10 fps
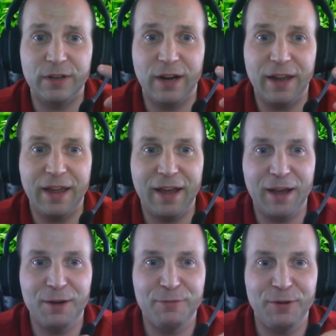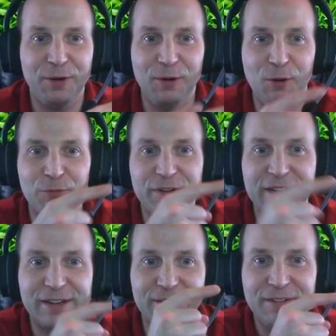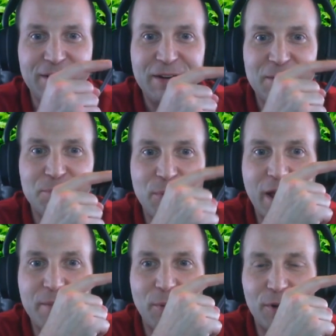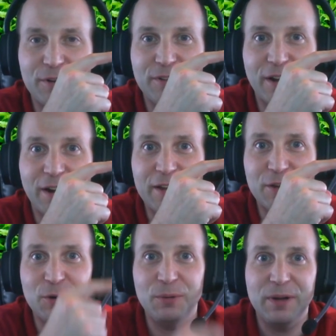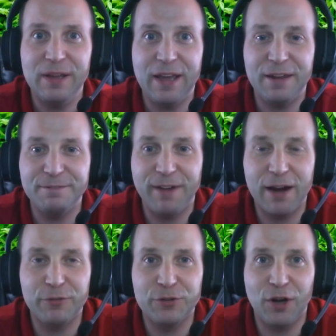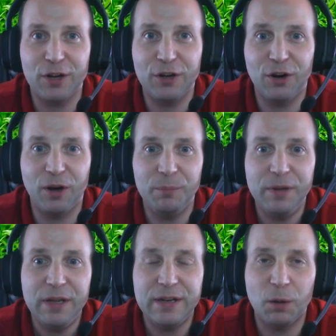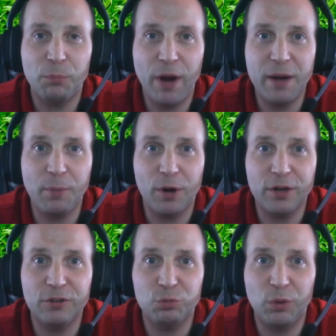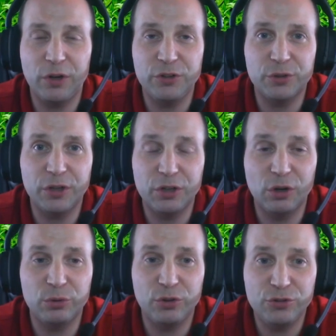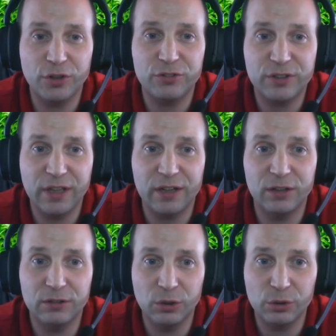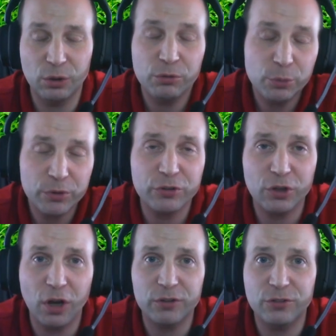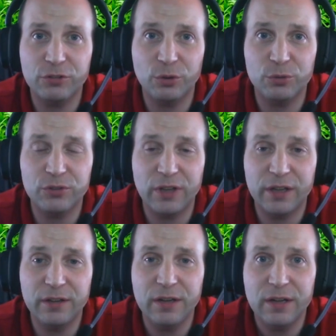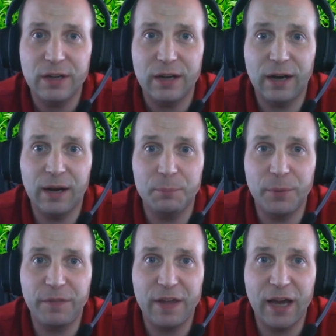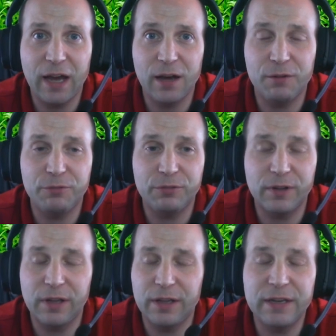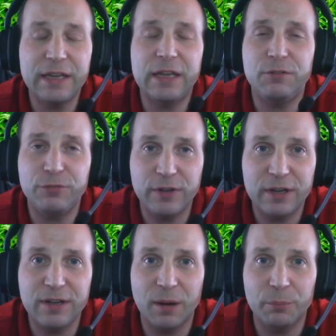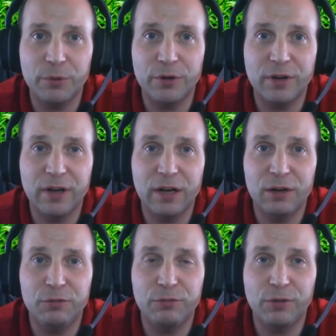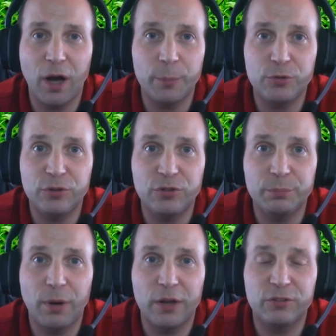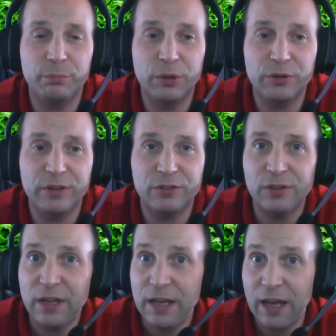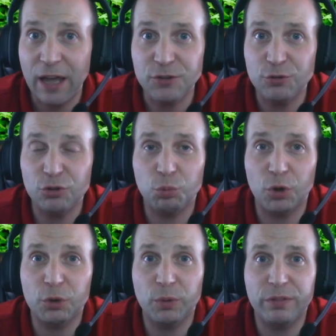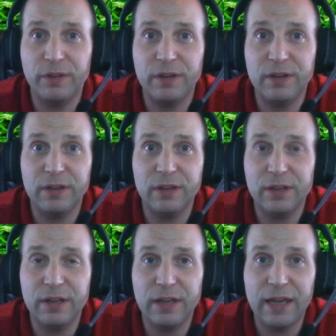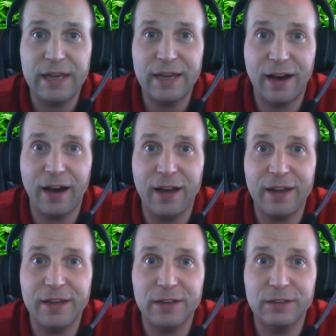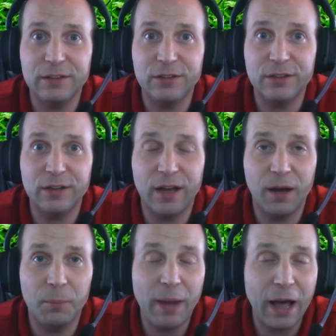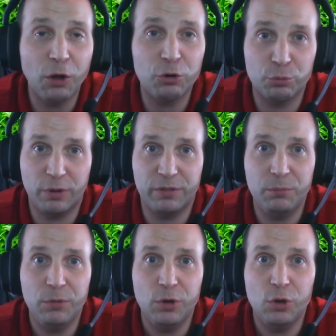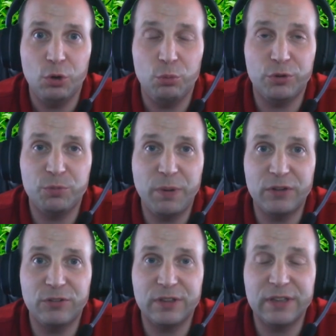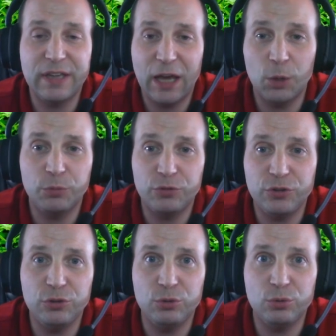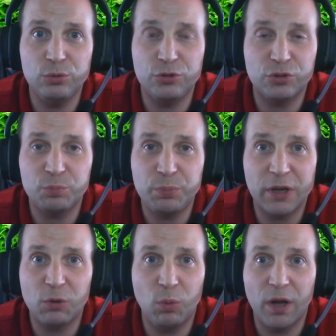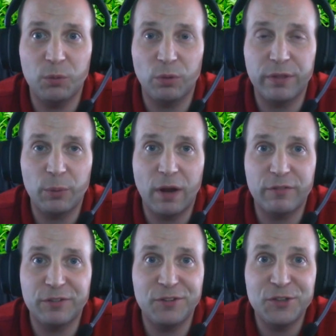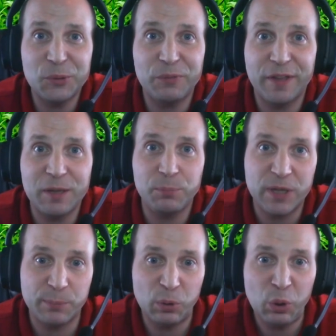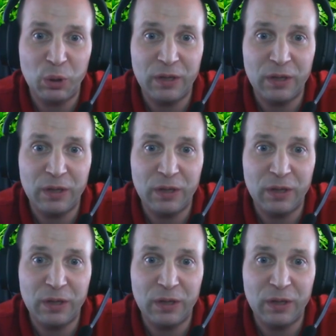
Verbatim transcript: I have over here, brandmark.io and fiverr.com. Now, brandmark is where you can go to just get a logo. There is a cost associated, um, but they have an infinite number of options and possibilities, and you just work with an AI um, algorithm which basically helps you just pick one without having to deal with any people.